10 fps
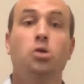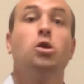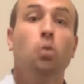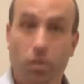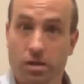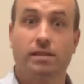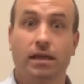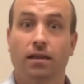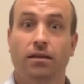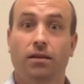you want to
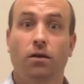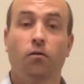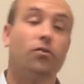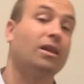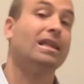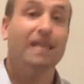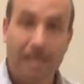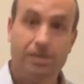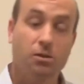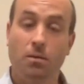sell it for the
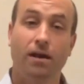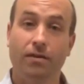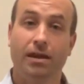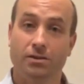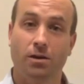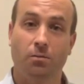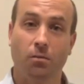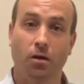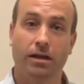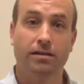least amount of days on
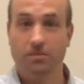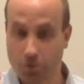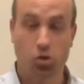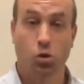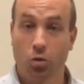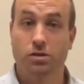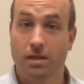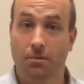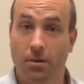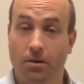market, so the shortest
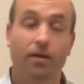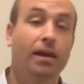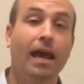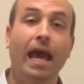time period,